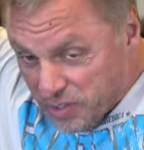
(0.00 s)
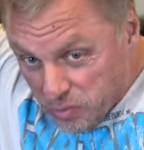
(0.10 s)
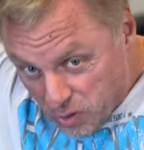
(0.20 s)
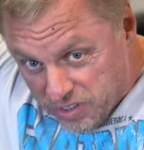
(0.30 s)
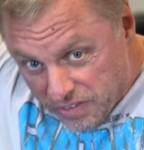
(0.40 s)
feel
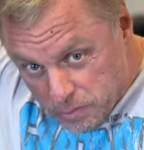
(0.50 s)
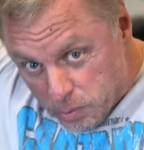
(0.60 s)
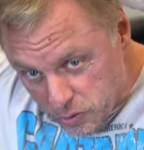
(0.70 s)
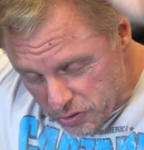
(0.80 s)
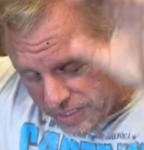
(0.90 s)
real
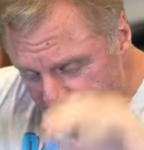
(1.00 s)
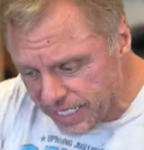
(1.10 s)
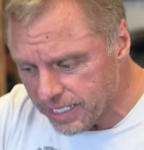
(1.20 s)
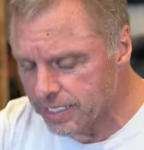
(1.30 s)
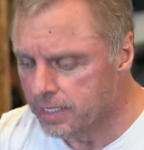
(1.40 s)
comfortable doing
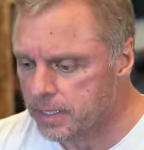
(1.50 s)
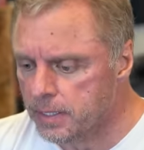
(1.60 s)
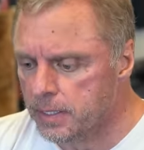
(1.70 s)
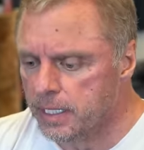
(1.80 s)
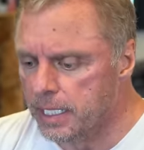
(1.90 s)
that.
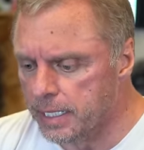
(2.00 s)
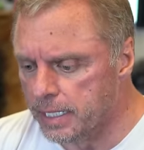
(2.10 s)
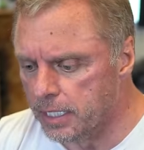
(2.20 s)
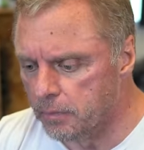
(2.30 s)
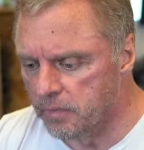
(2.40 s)

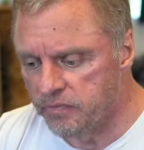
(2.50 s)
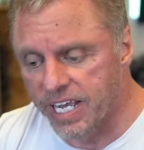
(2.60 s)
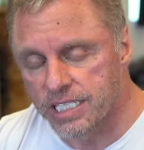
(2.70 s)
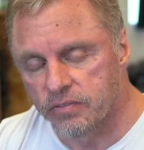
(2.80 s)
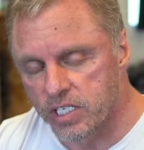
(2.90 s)
In
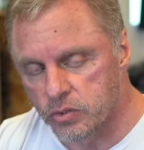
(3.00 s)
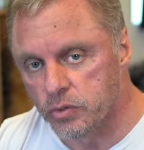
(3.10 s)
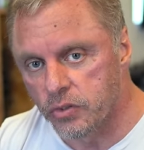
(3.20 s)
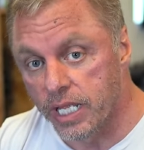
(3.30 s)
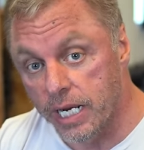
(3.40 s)
fact, if I was going
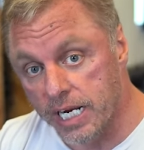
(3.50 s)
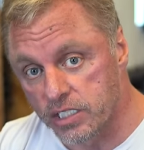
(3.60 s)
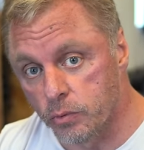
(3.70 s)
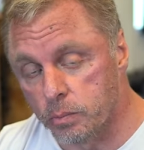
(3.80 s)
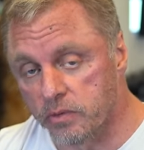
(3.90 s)
to do that, I
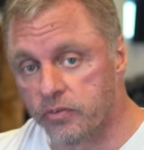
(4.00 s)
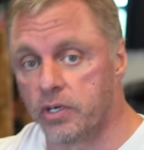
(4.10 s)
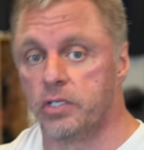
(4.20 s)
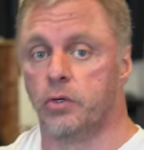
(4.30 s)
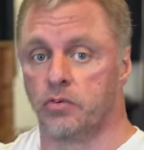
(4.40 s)
actually would prefer
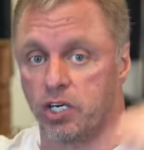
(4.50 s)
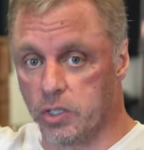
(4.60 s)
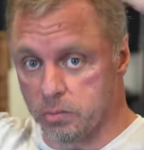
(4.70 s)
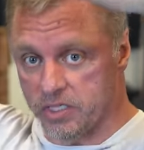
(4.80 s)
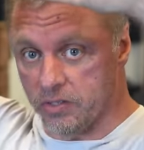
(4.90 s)
you do a
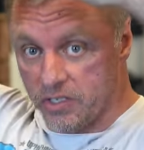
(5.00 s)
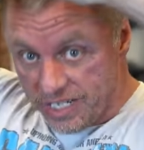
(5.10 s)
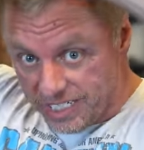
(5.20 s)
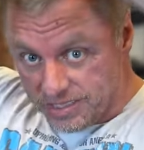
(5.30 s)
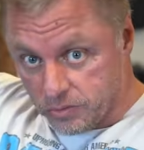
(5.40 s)
rope so you're
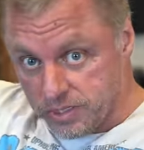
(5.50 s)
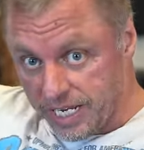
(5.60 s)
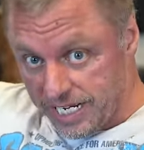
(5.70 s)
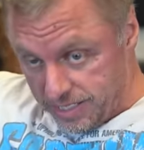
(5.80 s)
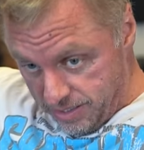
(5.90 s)
not in so
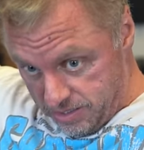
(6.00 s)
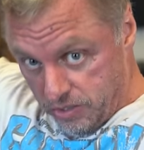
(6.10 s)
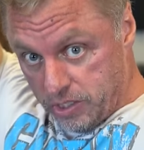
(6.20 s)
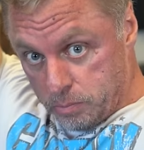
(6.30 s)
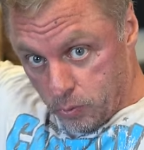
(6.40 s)
tight so
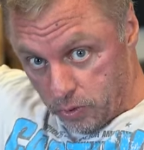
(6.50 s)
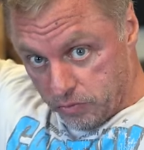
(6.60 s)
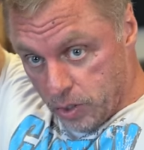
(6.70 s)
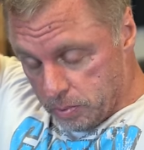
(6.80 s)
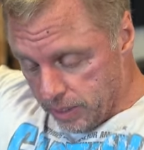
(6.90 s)
you could pull a
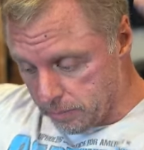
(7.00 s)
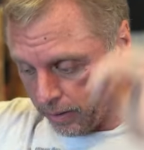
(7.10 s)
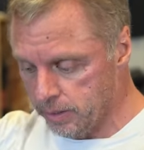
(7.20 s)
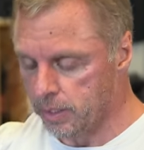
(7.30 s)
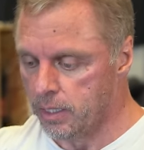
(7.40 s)
rope up.
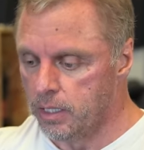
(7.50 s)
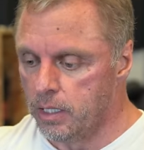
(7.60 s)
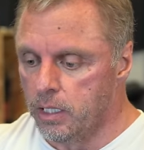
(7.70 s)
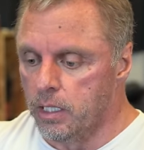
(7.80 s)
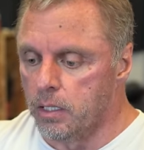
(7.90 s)

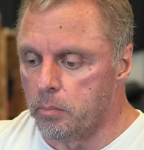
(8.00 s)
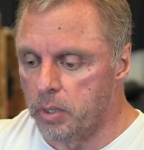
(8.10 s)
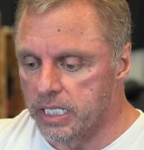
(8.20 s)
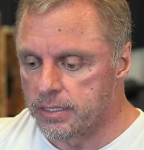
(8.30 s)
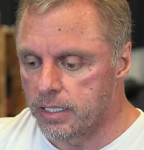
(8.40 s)

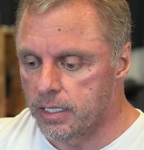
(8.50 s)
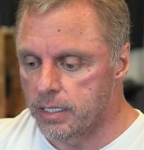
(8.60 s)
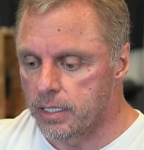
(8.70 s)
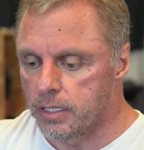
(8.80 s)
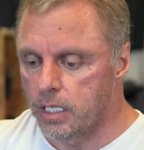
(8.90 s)
But
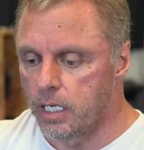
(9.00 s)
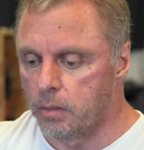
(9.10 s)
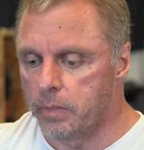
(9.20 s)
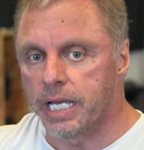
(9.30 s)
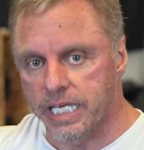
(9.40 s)

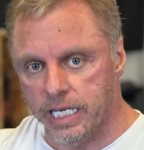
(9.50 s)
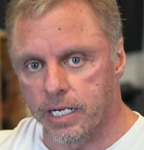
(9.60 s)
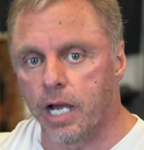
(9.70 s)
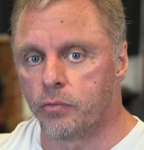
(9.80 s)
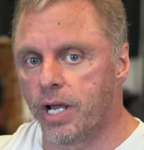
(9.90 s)

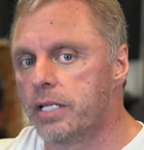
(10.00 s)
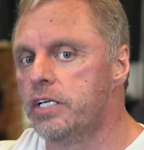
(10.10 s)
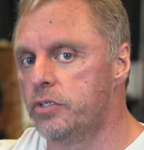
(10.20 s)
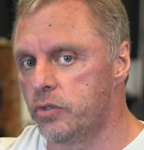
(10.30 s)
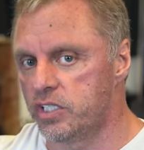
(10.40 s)
again, I would rather
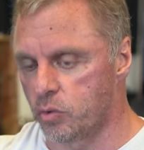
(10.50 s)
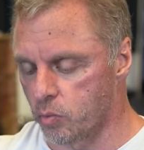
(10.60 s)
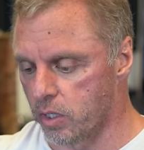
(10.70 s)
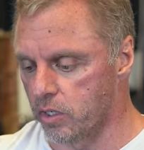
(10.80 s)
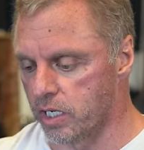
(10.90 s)
you do these with
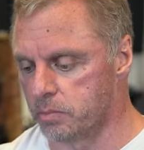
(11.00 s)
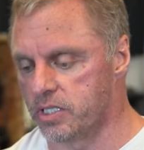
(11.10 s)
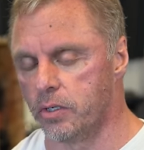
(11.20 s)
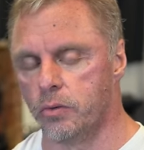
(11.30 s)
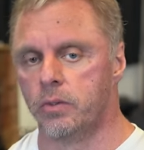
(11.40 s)
one arm
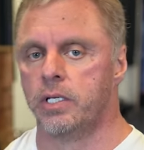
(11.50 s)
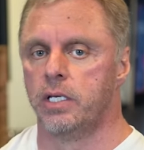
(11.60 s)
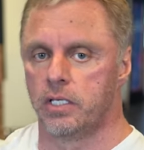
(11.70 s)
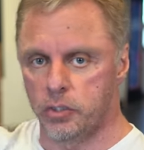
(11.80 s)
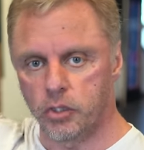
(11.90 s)
so
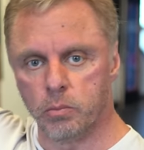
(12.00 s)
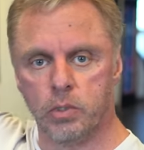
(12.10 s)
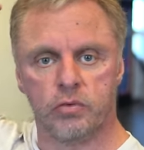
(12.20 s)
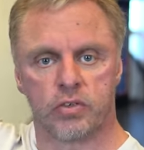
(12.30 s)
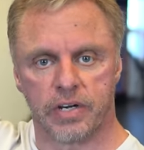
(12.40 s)
you can
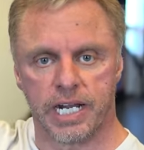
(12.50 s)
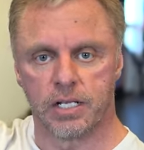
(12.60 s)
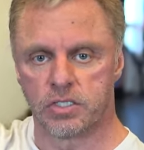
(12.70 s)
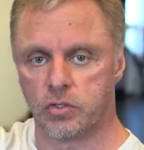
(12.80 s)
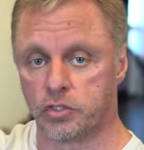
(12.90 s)
move it
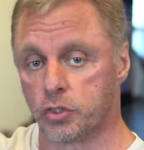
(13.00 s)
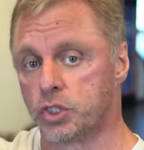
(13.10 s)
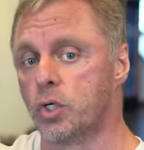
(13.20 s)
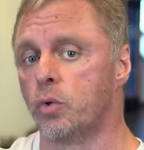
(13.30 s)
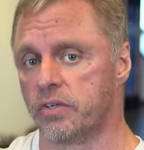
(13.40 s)
around so that your
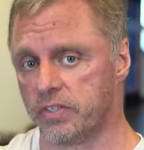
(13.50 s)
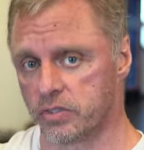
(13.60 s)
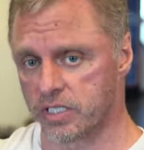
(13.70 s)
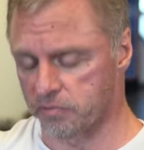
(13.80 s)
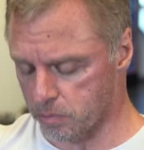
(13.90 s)
shoulder
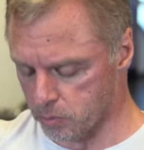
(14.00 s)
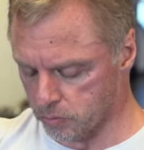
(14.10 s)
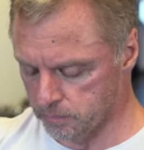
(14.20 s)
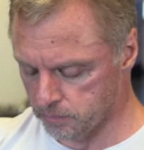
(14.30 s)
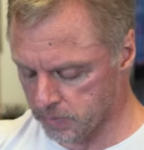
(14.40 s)
feels comfortable.